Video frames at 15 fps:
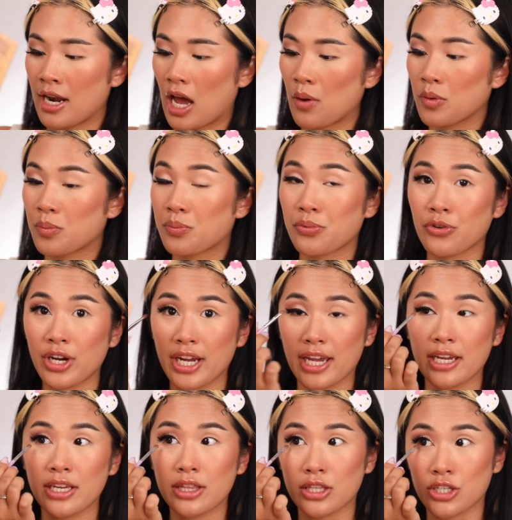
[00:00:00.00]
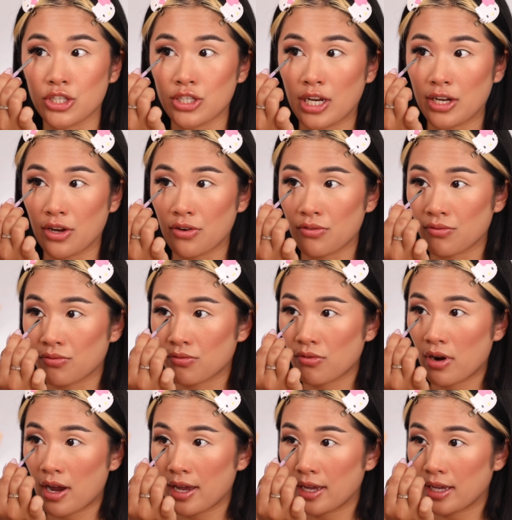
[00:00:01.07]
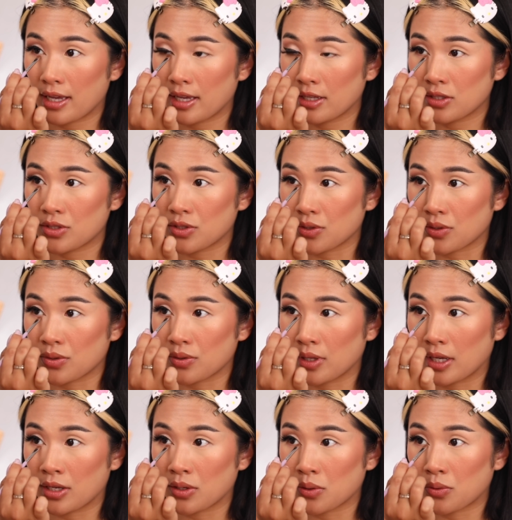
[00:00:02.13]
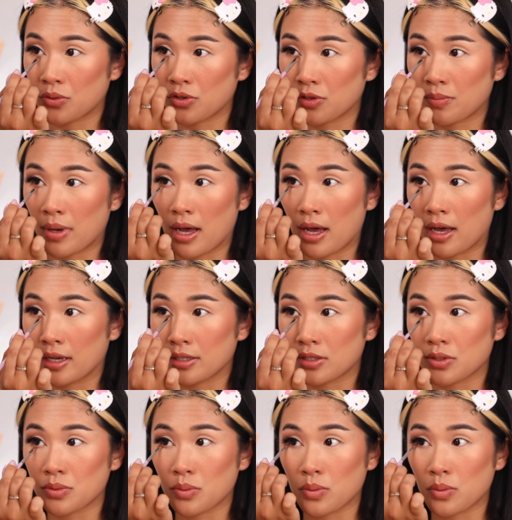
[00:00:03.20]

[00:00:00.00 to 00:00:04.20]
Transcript: And I would bring the shadow right into the inner corner of my eyes as